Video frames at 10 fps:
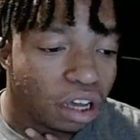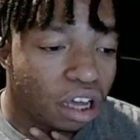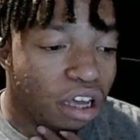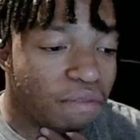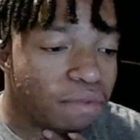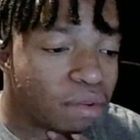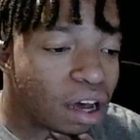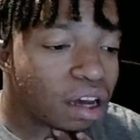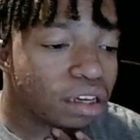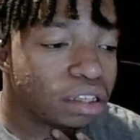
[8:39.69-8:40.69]
If you
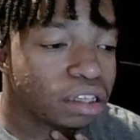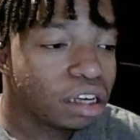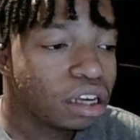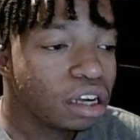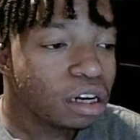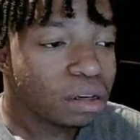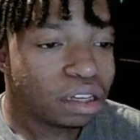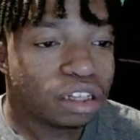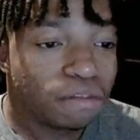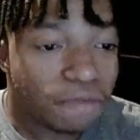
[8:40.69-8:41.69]
guys like
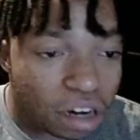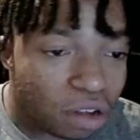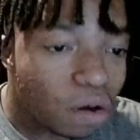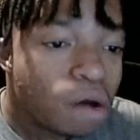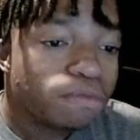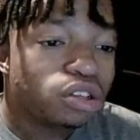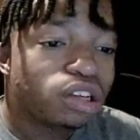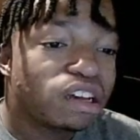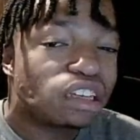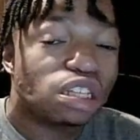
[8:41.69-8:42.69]
the video, make sure you
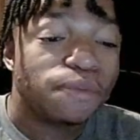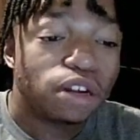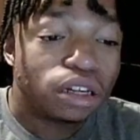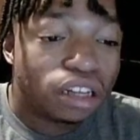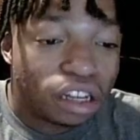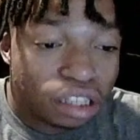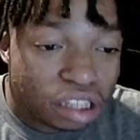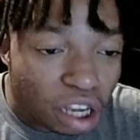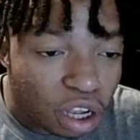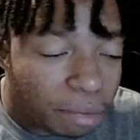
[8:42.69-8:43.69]
guys give it a thumbs
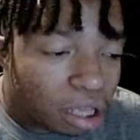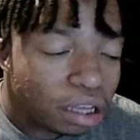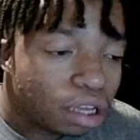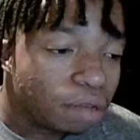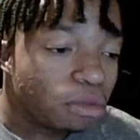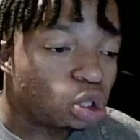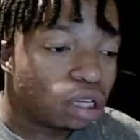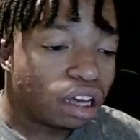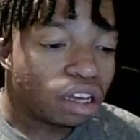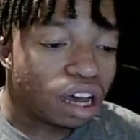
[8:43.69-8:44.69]
up. Make sure
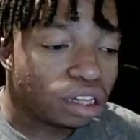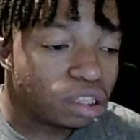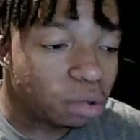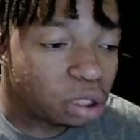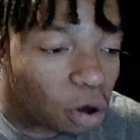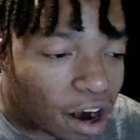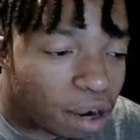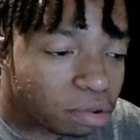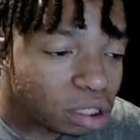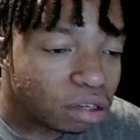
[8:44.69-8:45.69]
you guys subscribe,
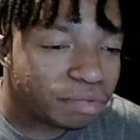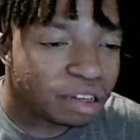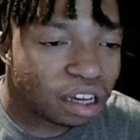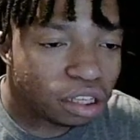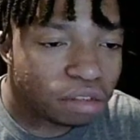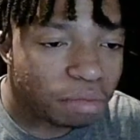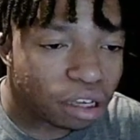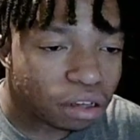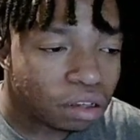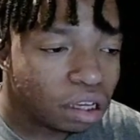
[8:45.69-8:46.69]
turn notification
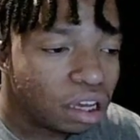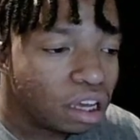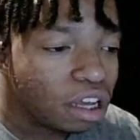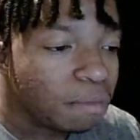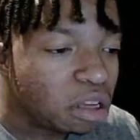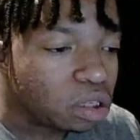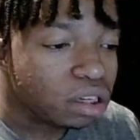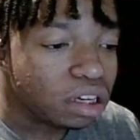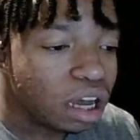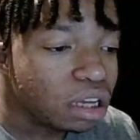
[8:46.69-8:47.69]
bell. Make sure you
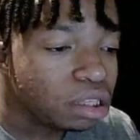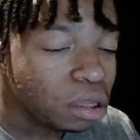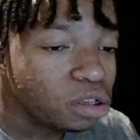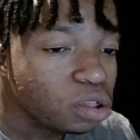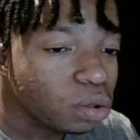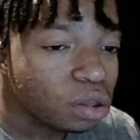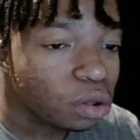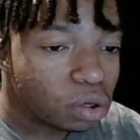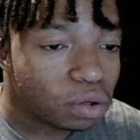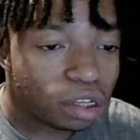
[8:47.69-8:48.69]
guys join
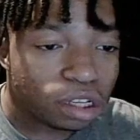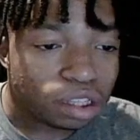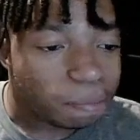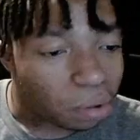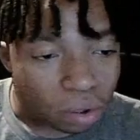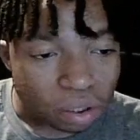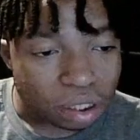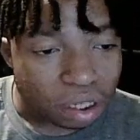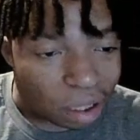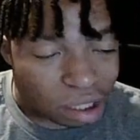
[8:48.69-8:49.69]
Loyal Esports
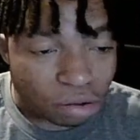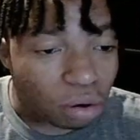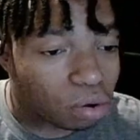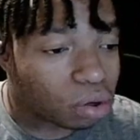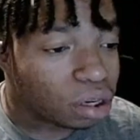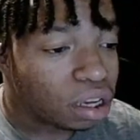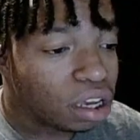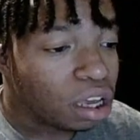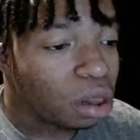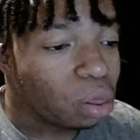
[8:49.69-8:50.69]
Discord.
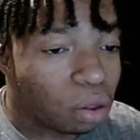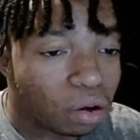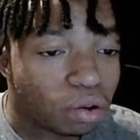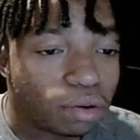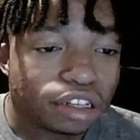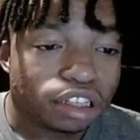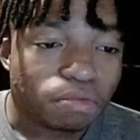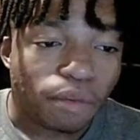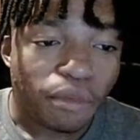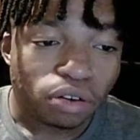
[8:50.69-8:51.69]
Loyal is my
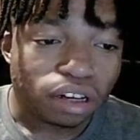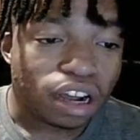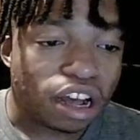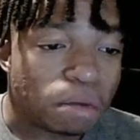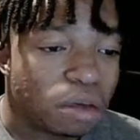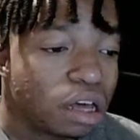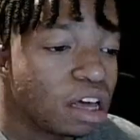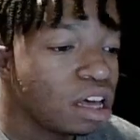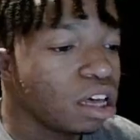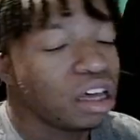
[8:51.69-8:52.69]
middle name.
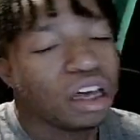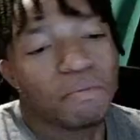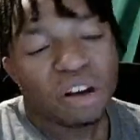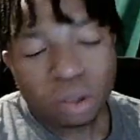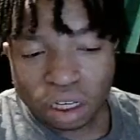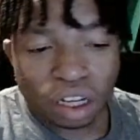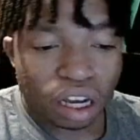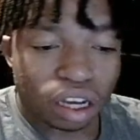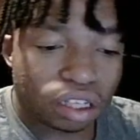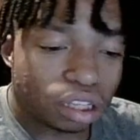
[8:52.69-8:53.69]
And make sure you
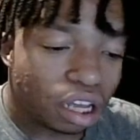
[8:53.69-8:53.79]
guys